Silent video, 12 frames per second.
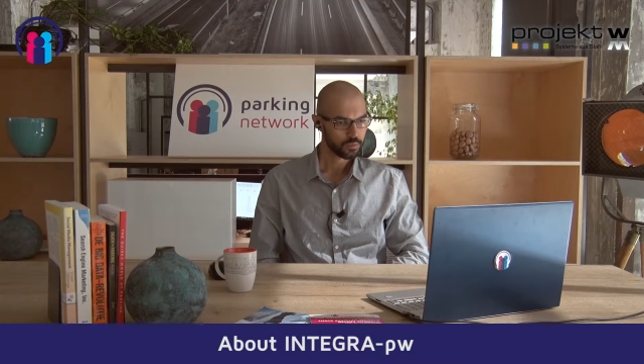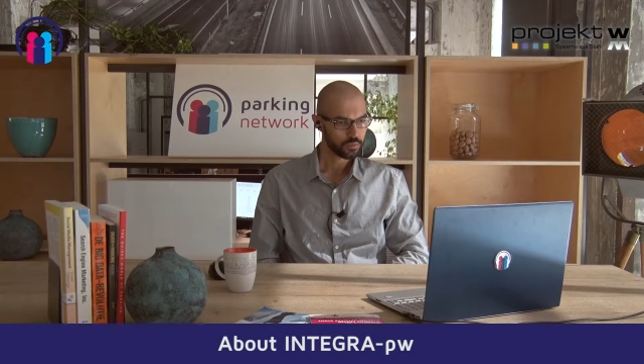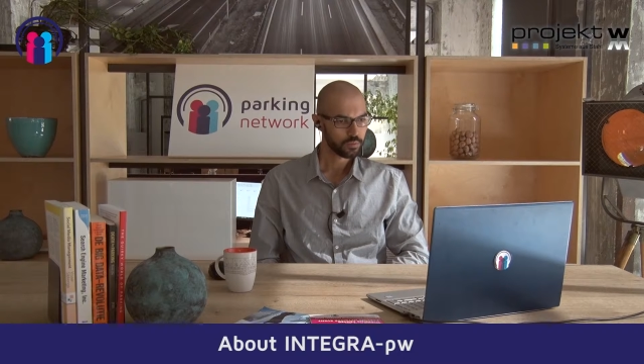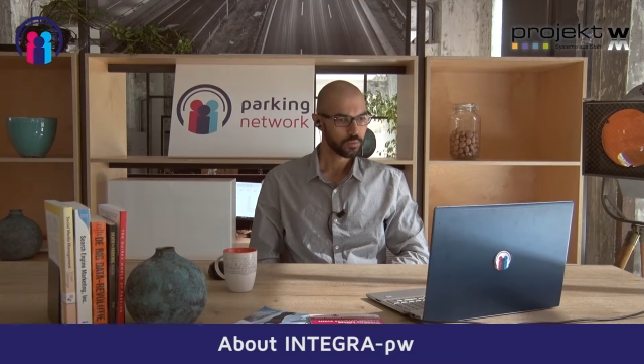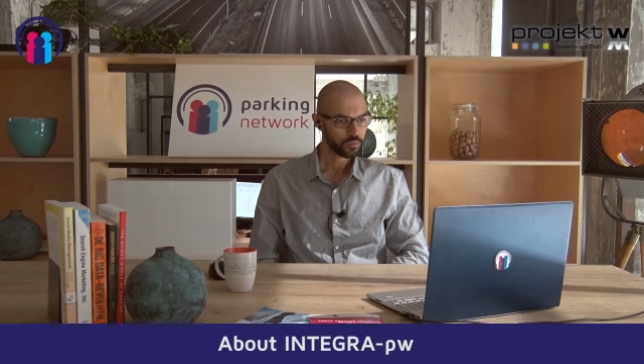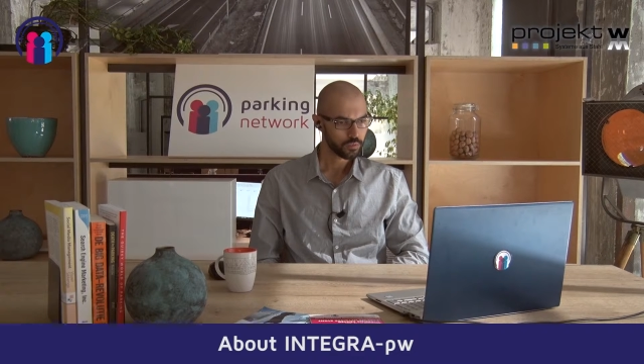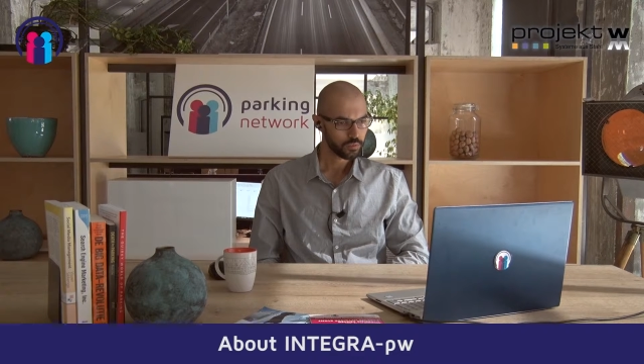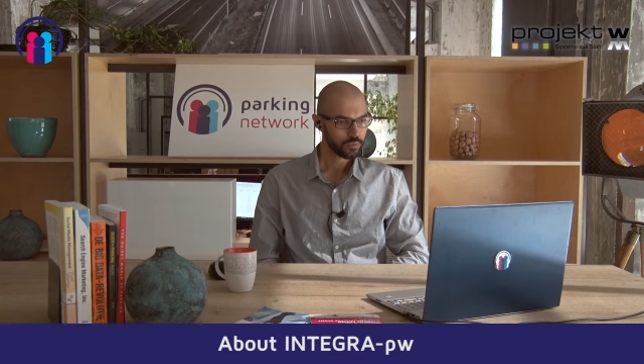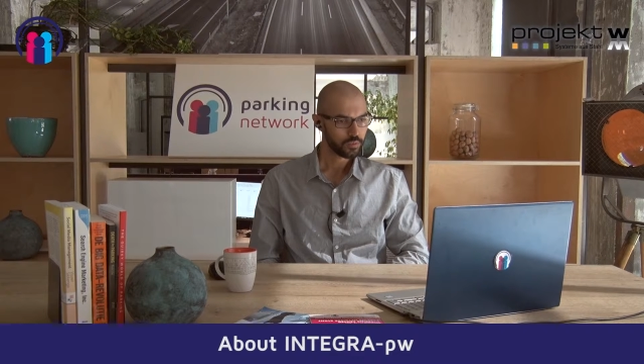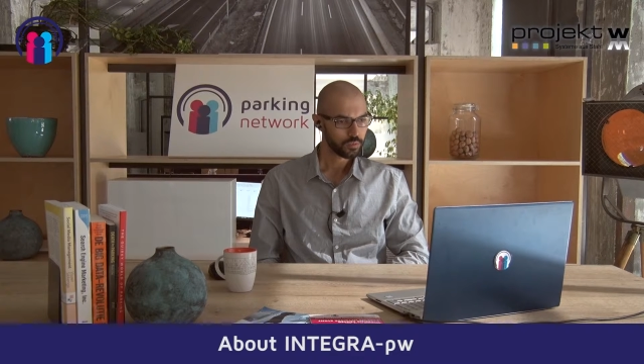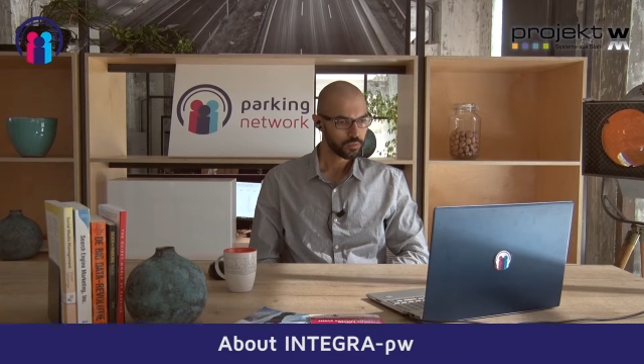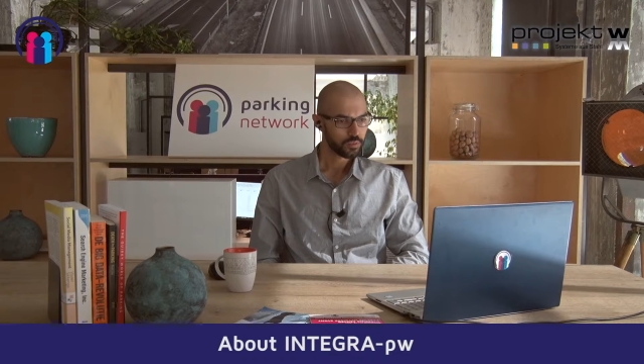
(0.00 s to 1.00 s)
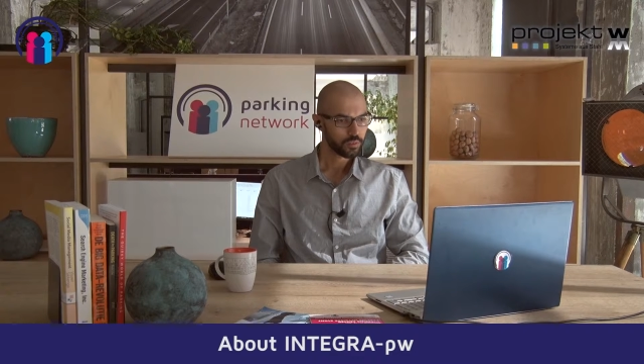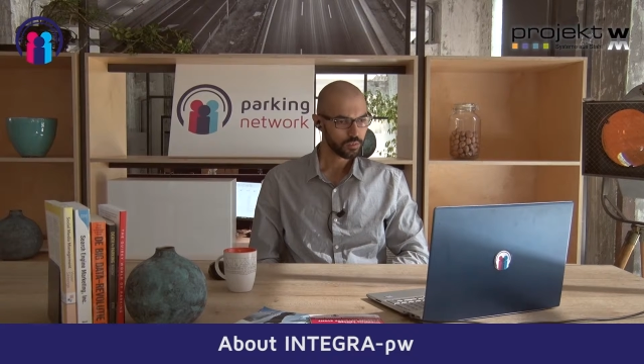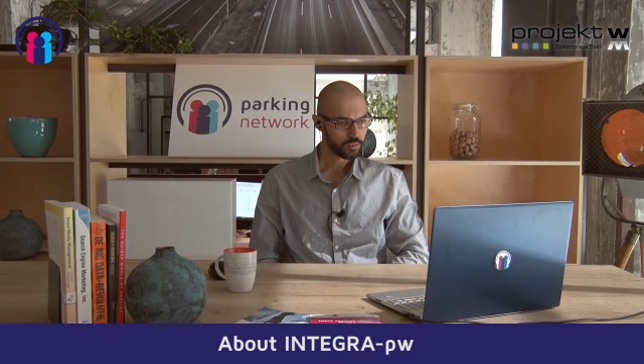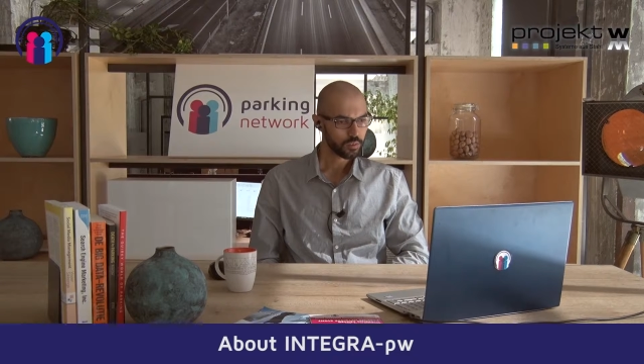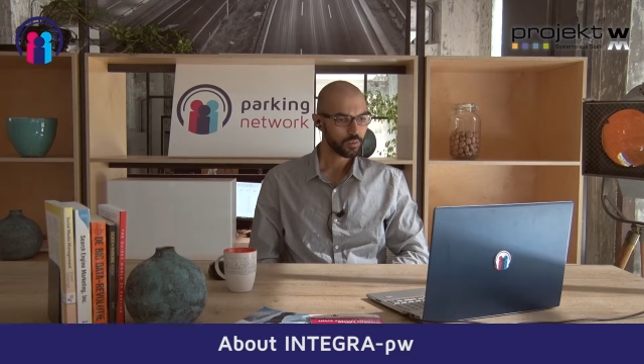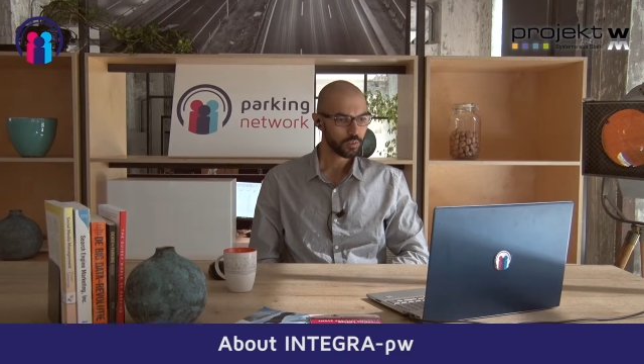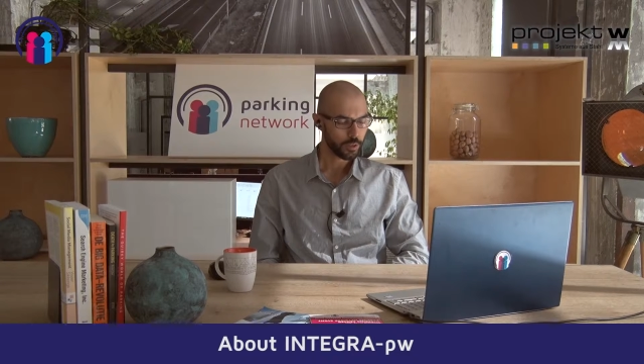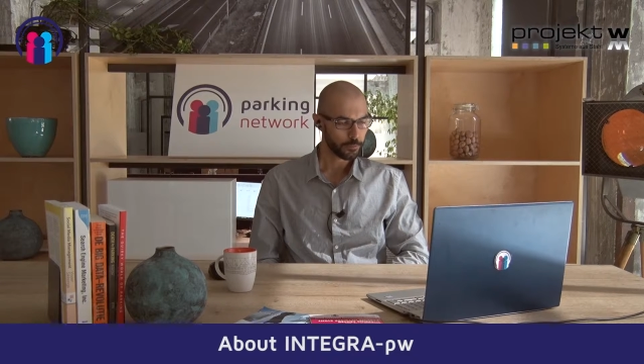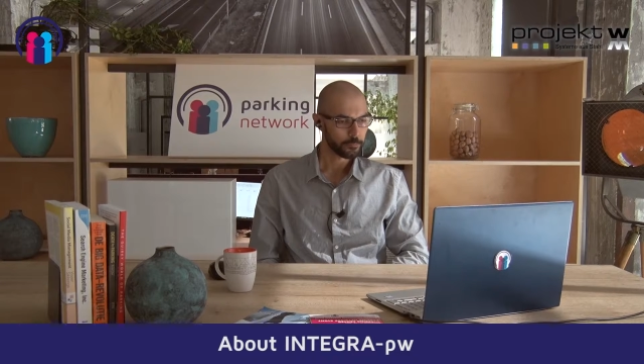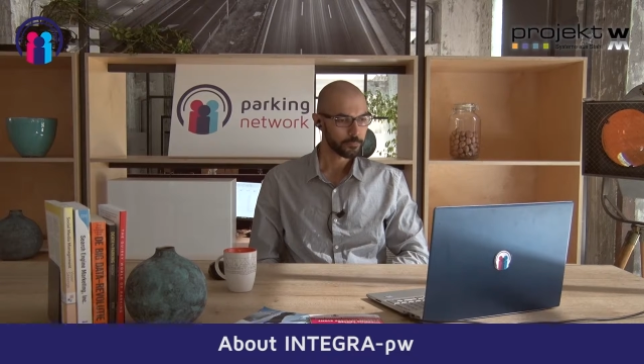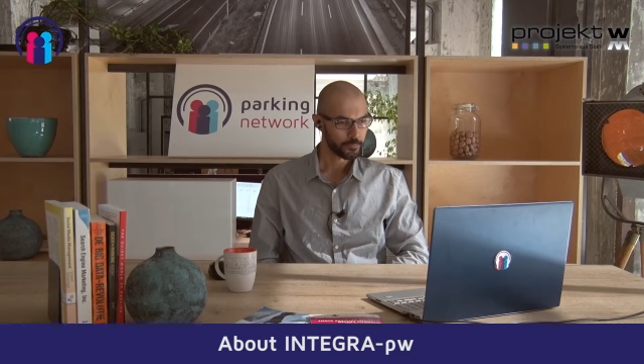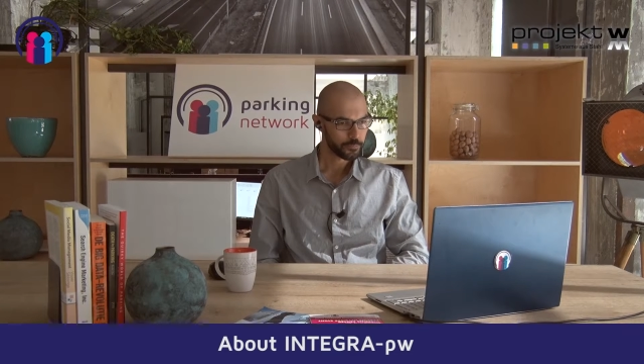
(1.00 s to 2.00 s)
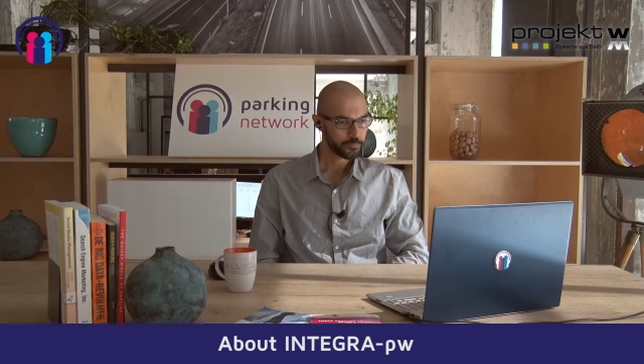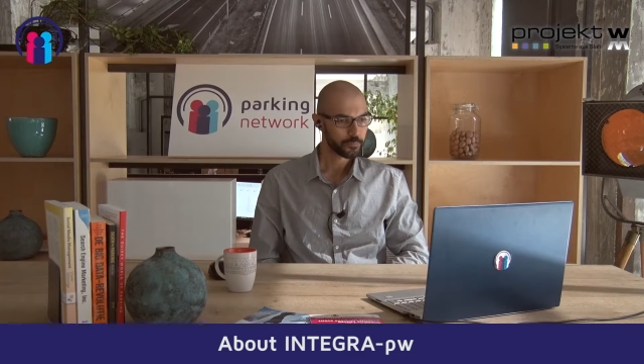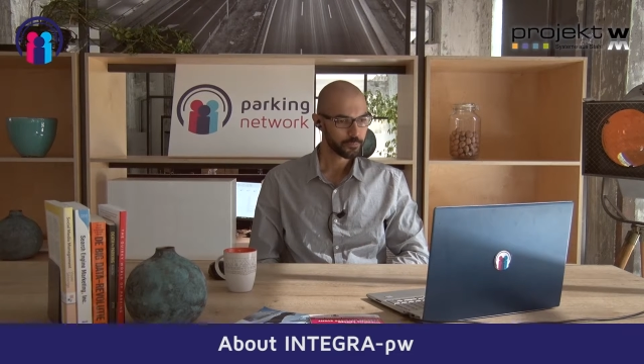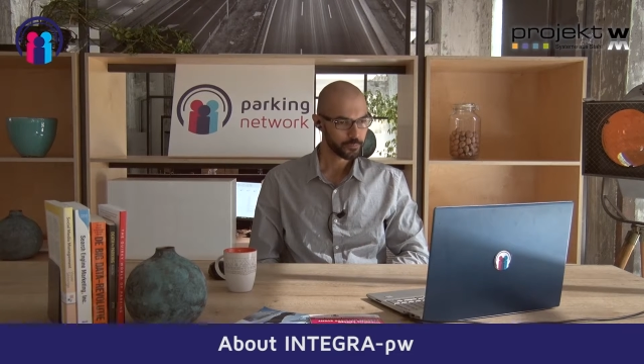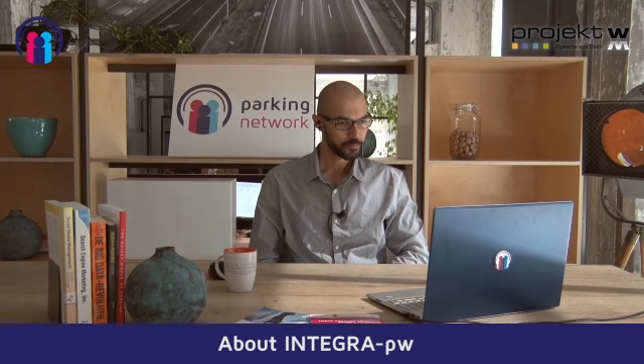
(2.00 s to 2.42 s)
that's the biggest advantage for our system.